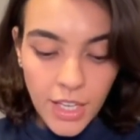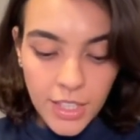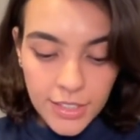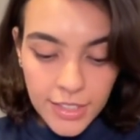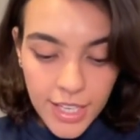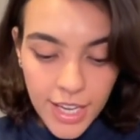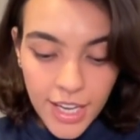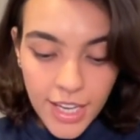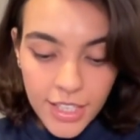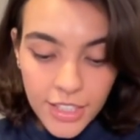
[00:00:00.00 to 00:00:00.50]

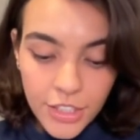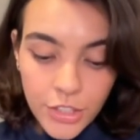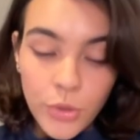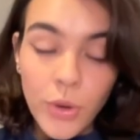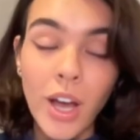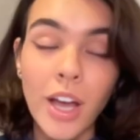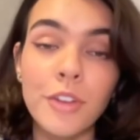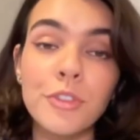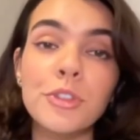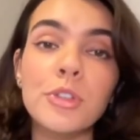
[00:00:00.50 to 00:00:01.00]
Then you
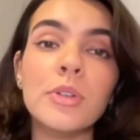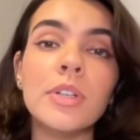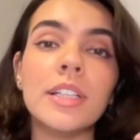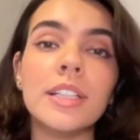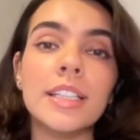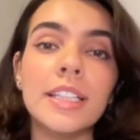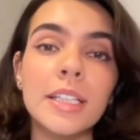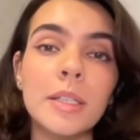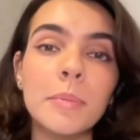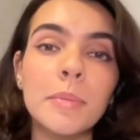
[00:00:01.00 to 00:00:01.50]
have to
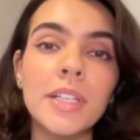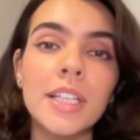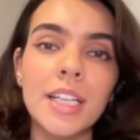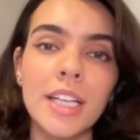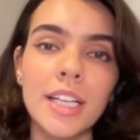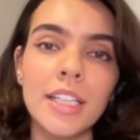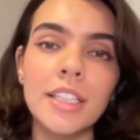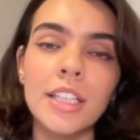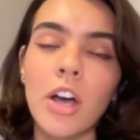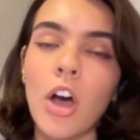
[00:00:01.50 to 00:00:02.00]

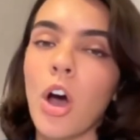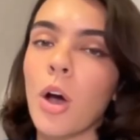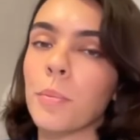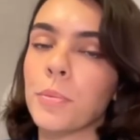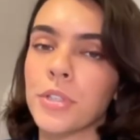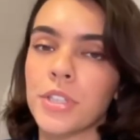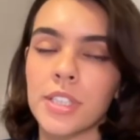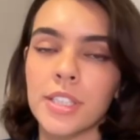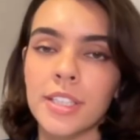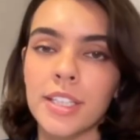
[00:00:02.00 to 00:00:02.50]
eliminate the
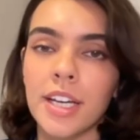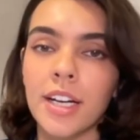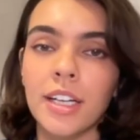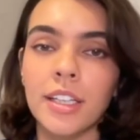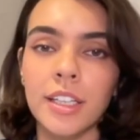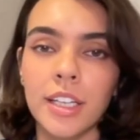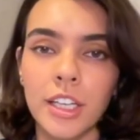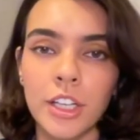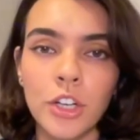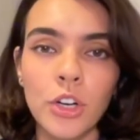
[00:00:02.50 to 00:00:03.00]
options that are
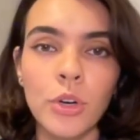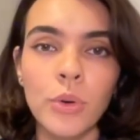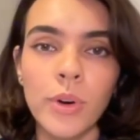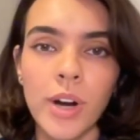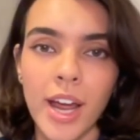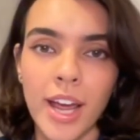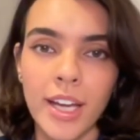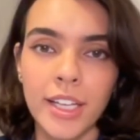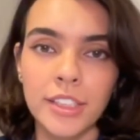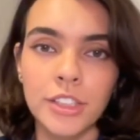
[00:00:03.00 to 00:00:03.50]

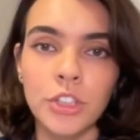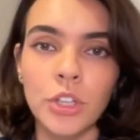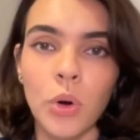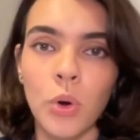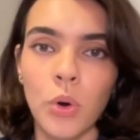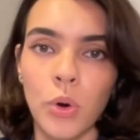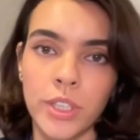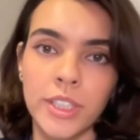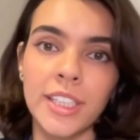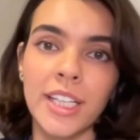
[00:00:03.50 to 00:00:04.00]
incorrect
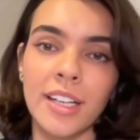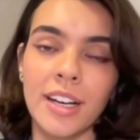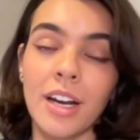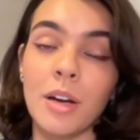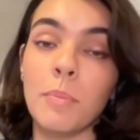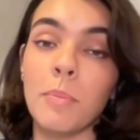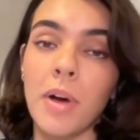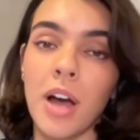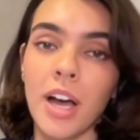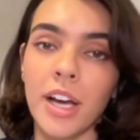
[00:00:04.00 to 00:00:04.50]
or that are
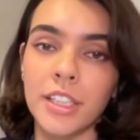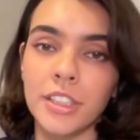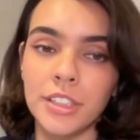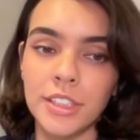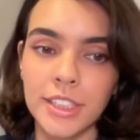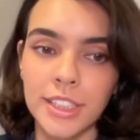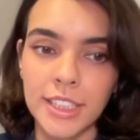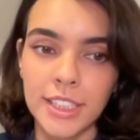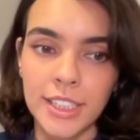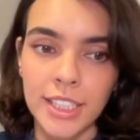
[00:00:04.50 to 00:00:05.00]
minor
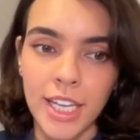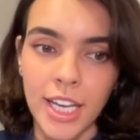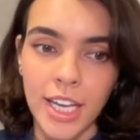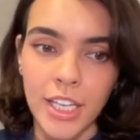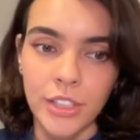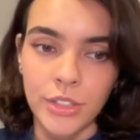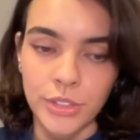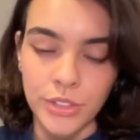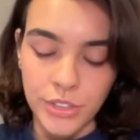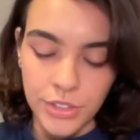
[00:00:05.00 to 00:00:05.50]

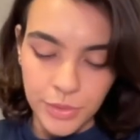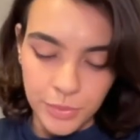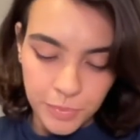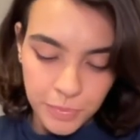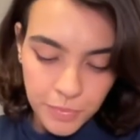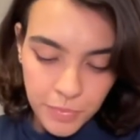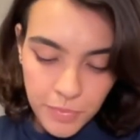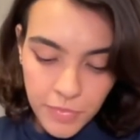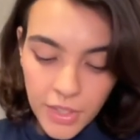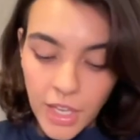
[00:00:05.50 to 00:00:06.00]
details
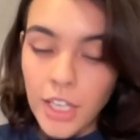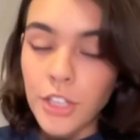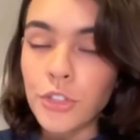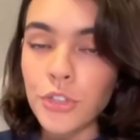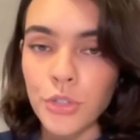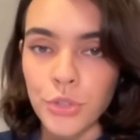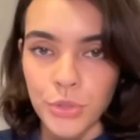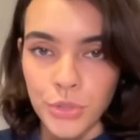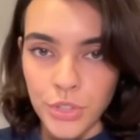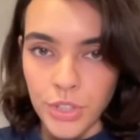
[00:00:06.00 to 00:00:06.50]
and
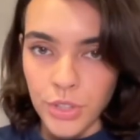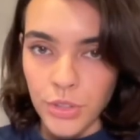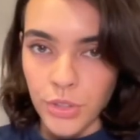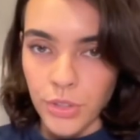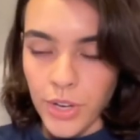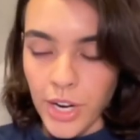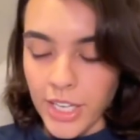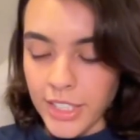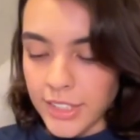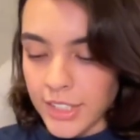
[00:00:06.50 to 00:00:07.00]
choose the
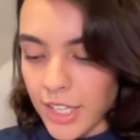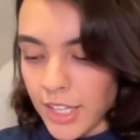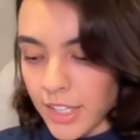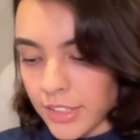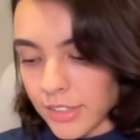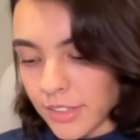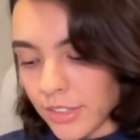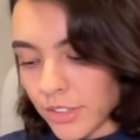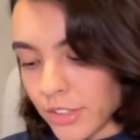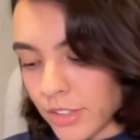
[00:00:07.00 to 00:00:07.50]
correct
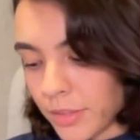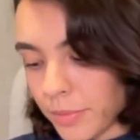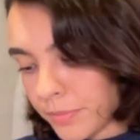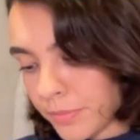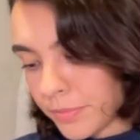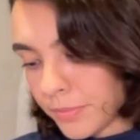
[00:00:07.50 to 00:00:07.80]
answer.